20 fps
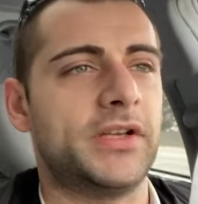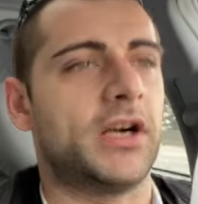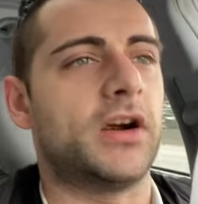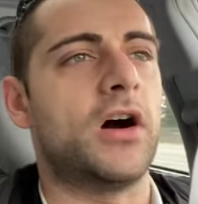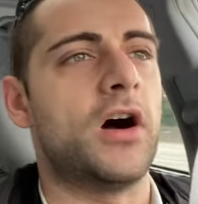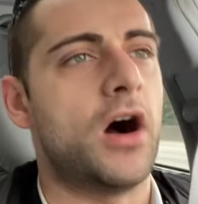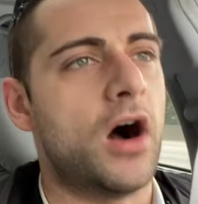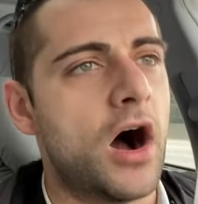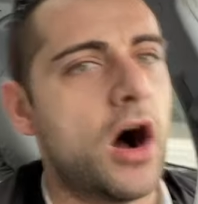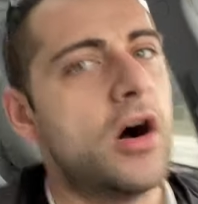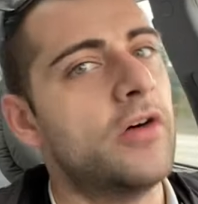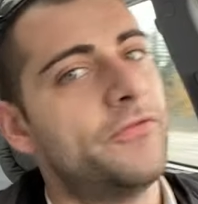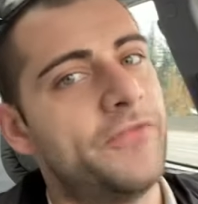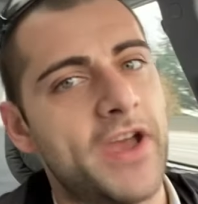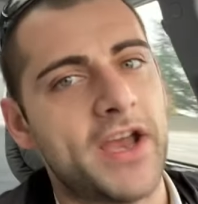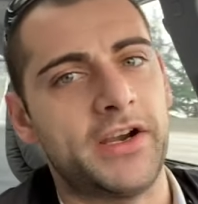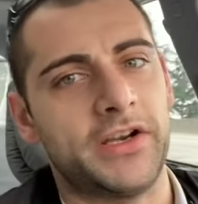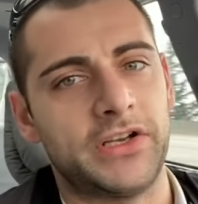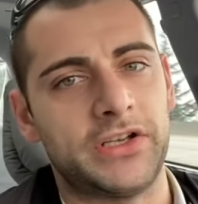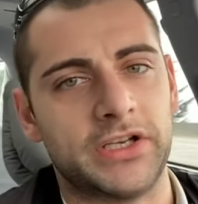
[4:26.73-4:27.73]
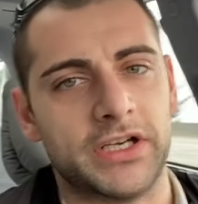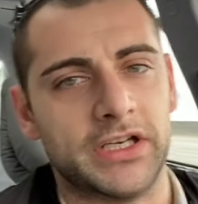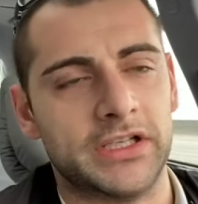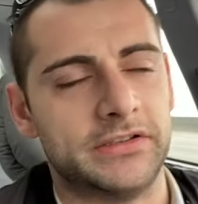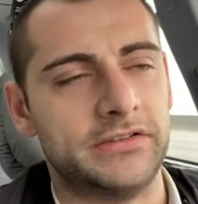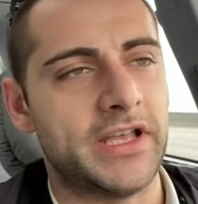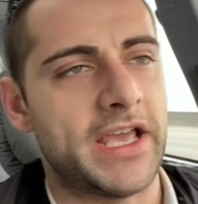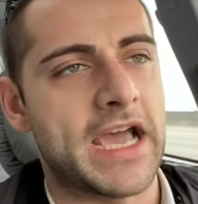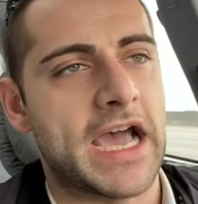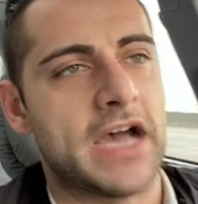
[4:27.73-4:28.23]
all very
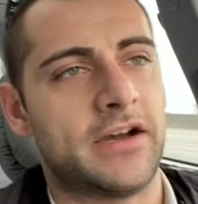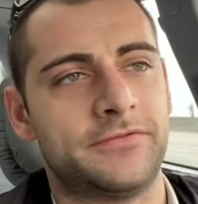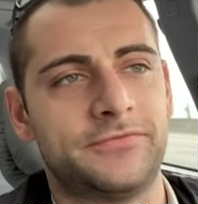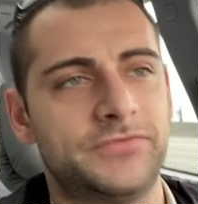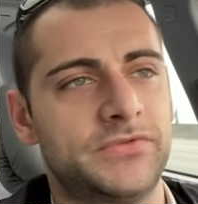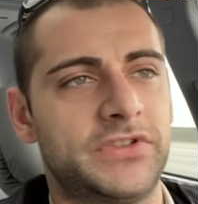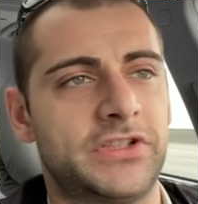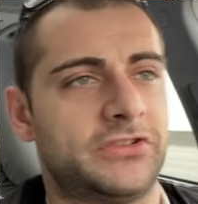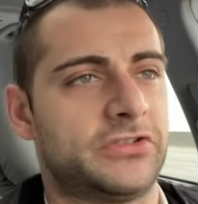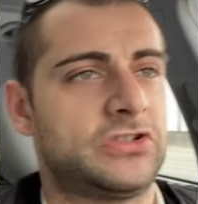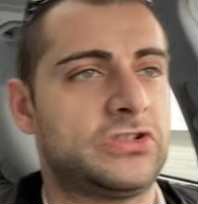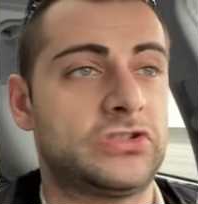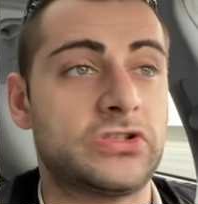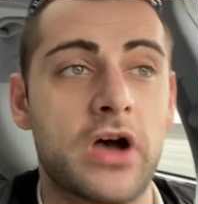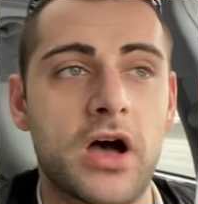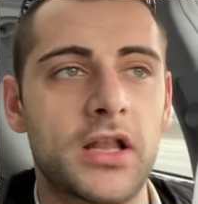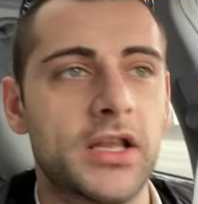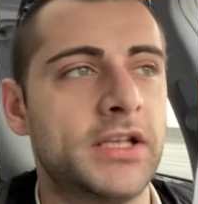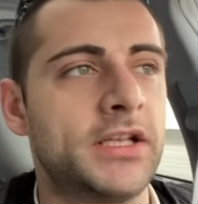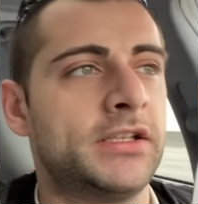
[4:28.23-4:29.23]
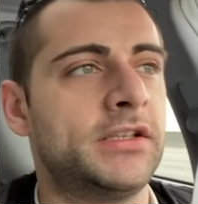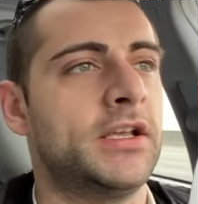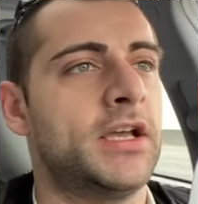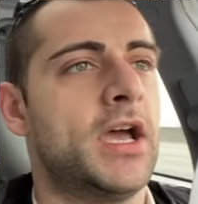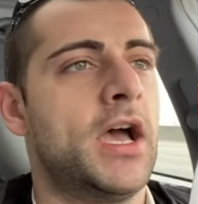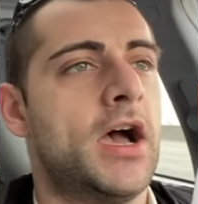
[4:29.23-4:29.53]
good. They're solid.